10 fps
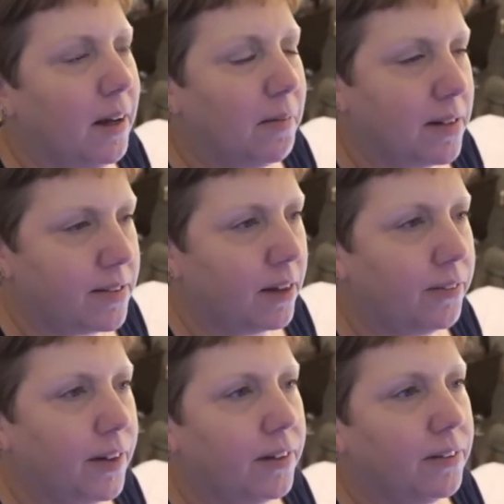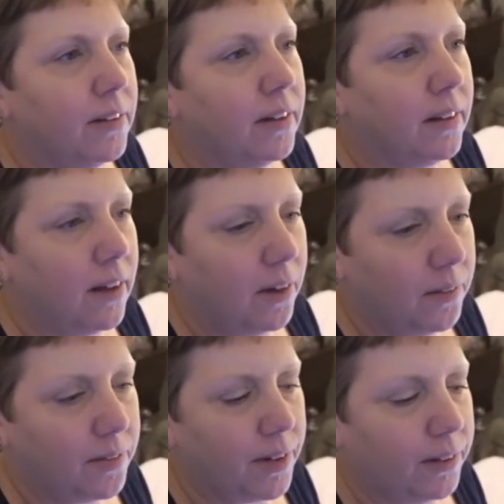My cell phone, the
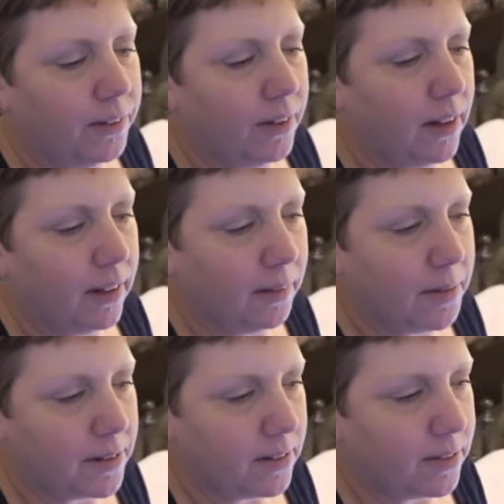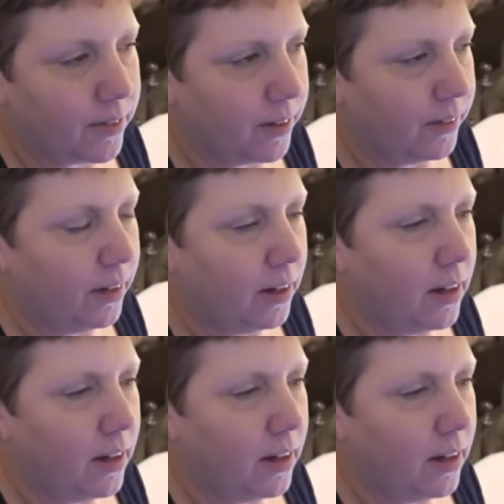home phone, and the business phone.